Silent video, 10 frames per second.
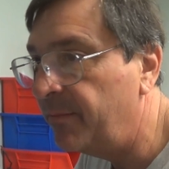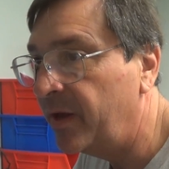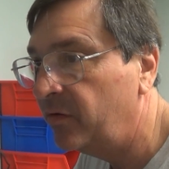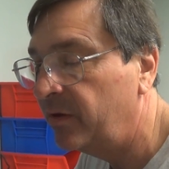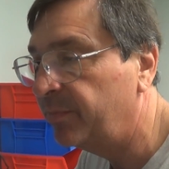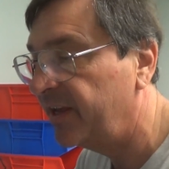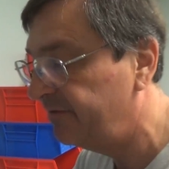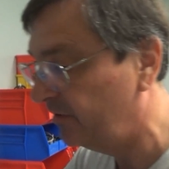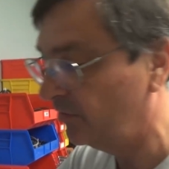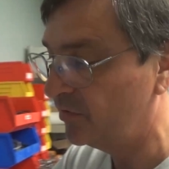melted the
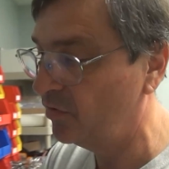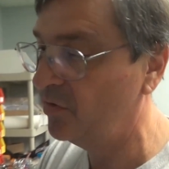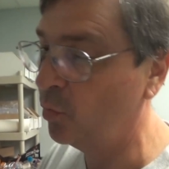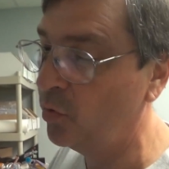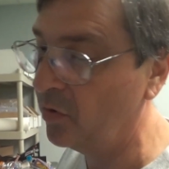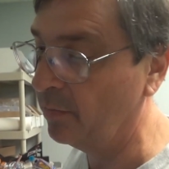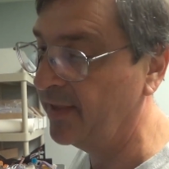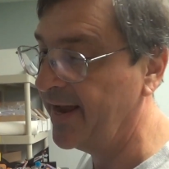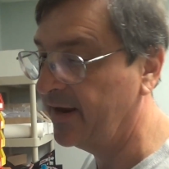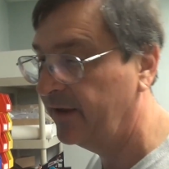playfield and turned the wood all
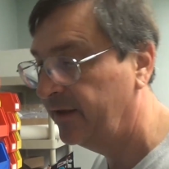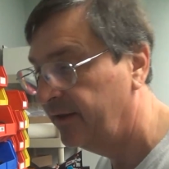black.